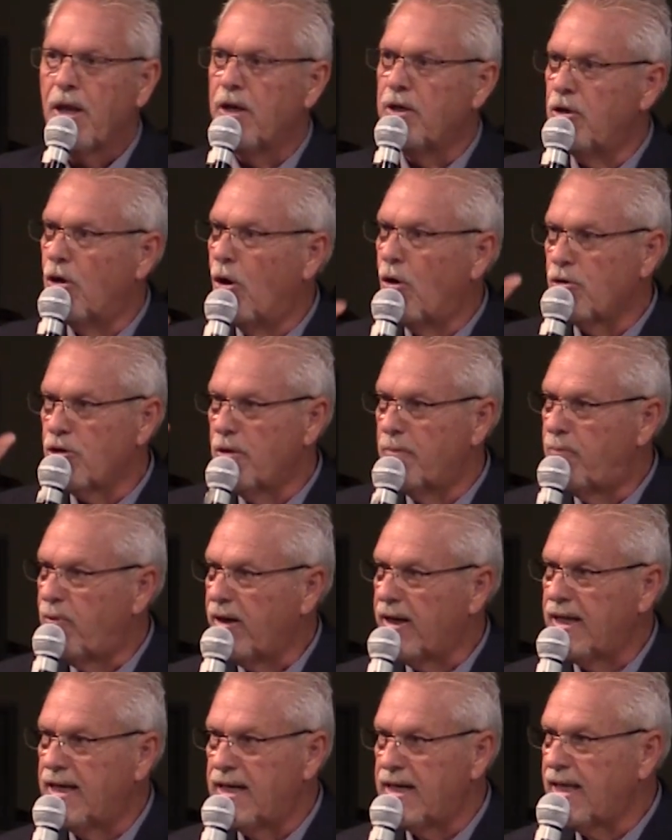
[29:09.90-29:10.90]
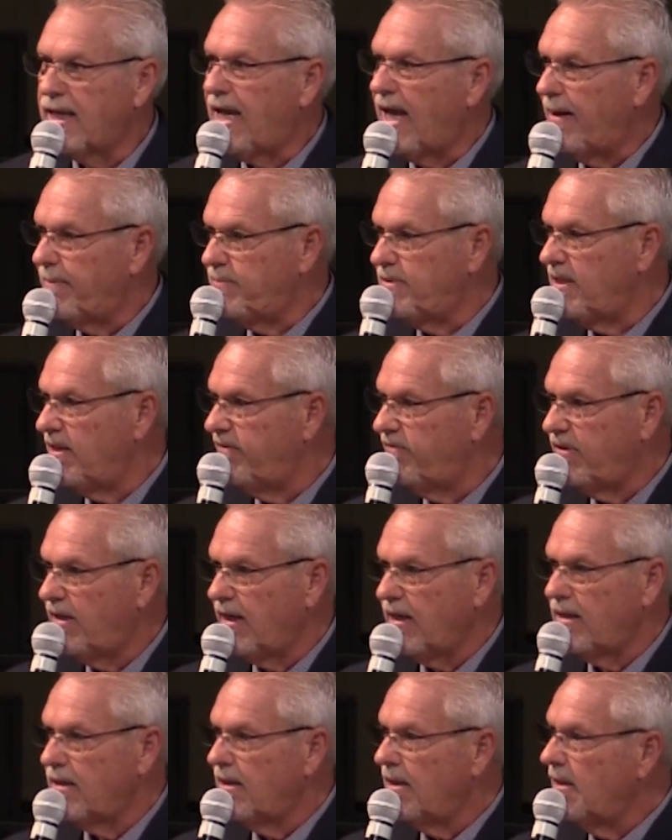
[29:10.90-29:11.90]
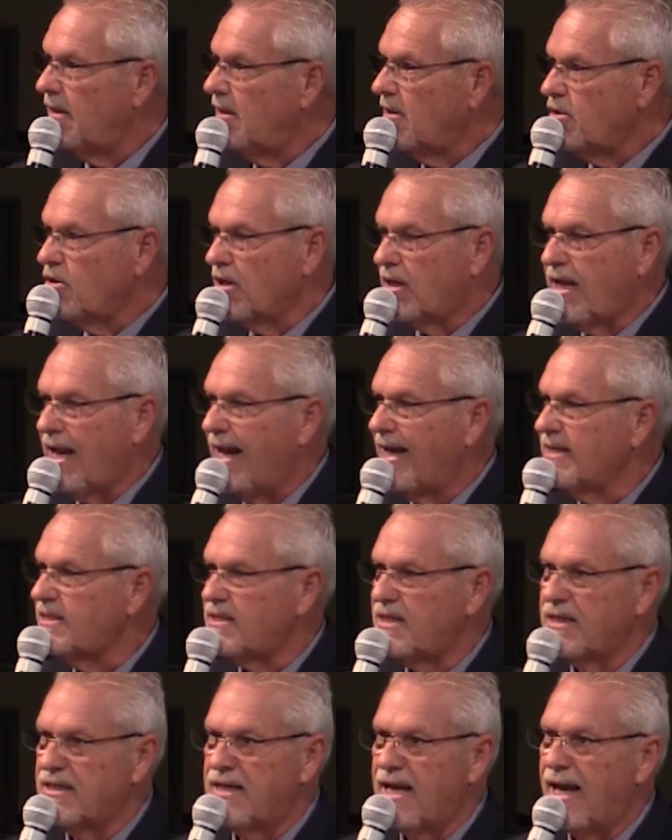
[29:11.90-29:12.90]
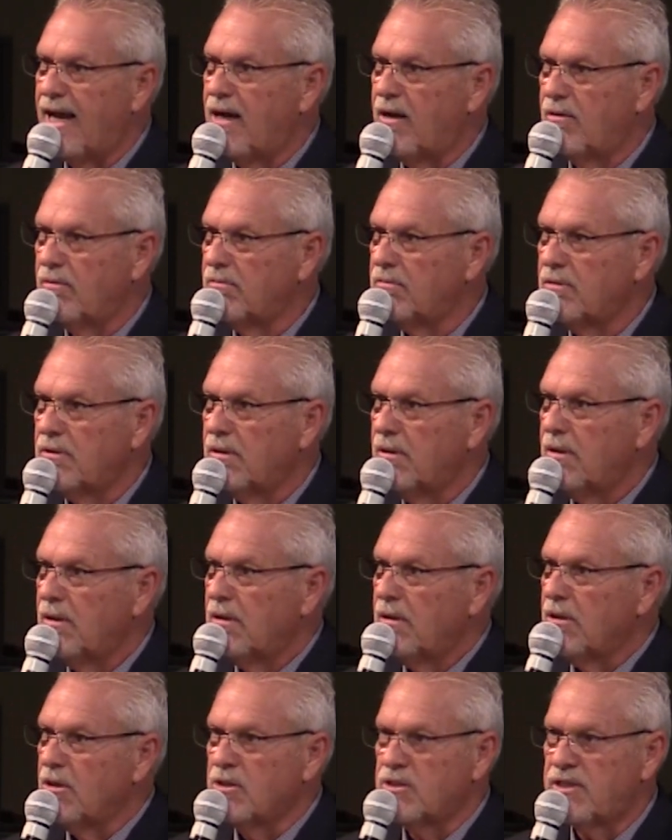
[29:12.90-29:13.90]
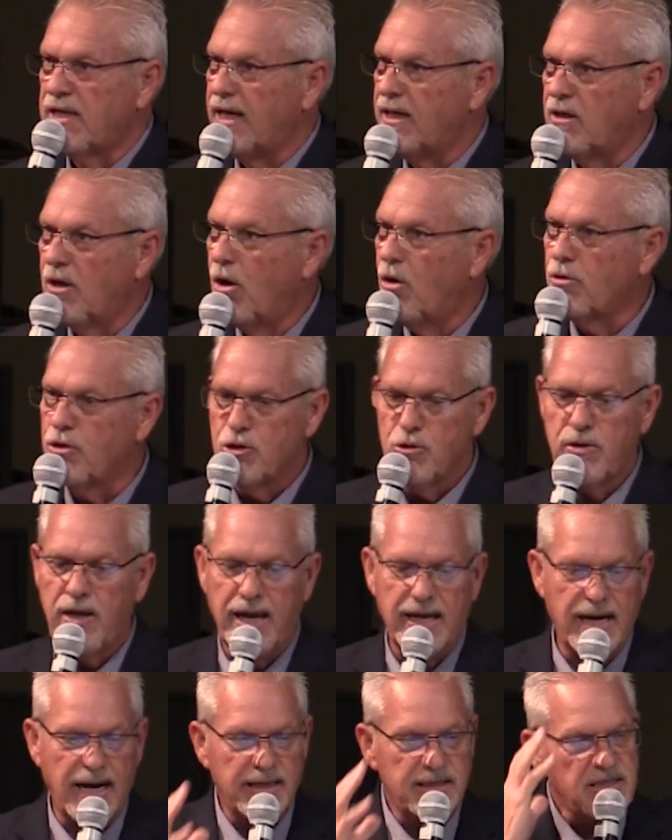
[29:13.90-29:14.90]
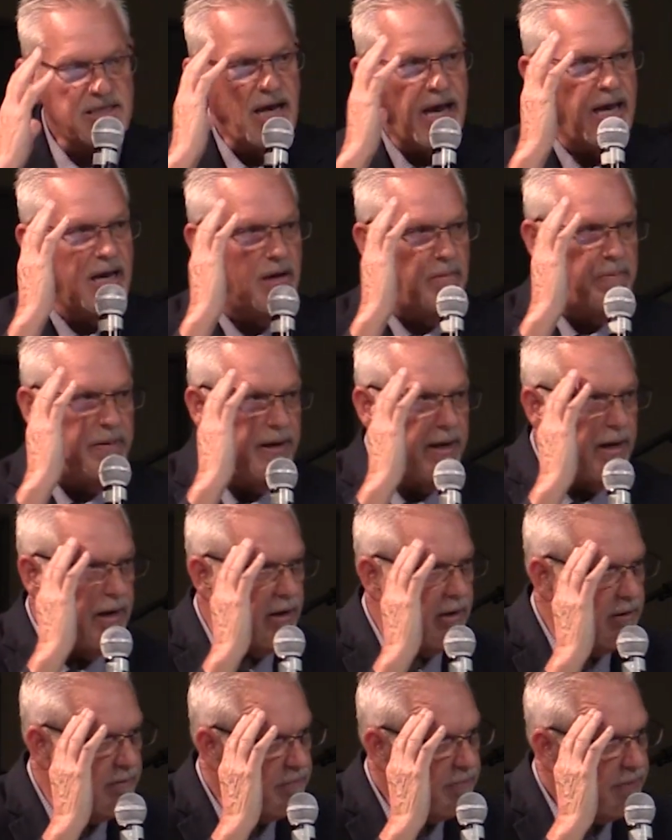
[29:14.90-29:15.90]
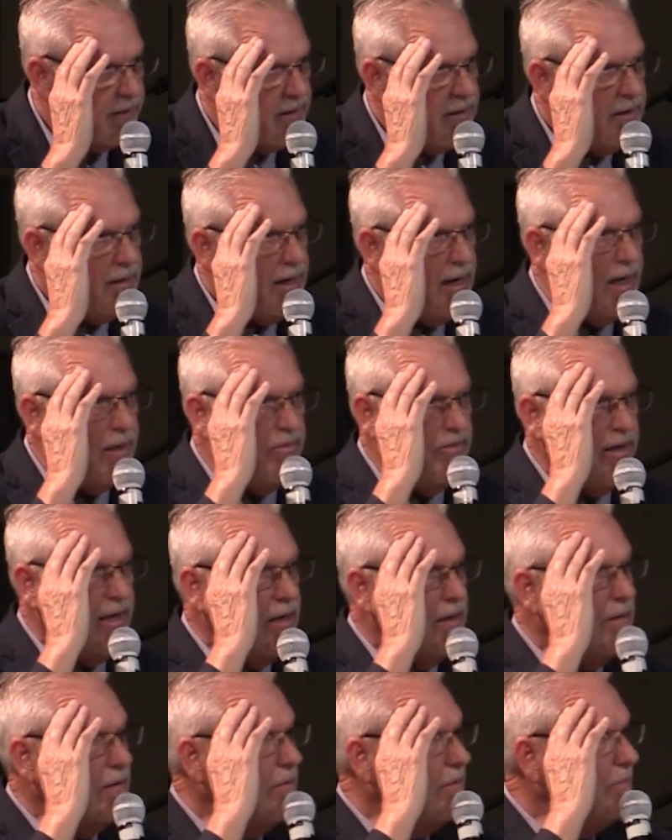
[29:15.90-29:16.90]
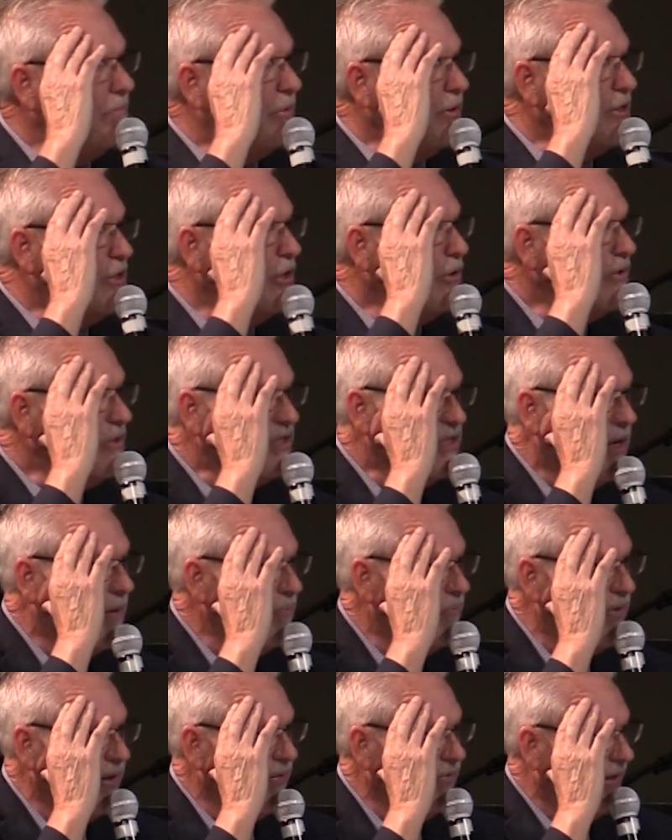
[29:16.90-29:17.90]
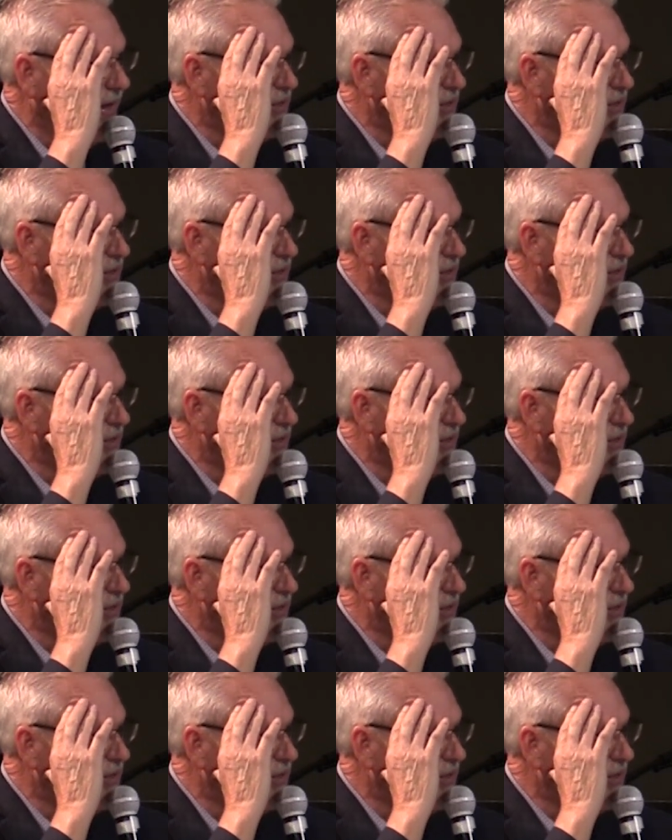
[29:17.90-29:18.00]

No, you bring it into captivity. You cast it down. You say, no, you cannot stay up here and then produce something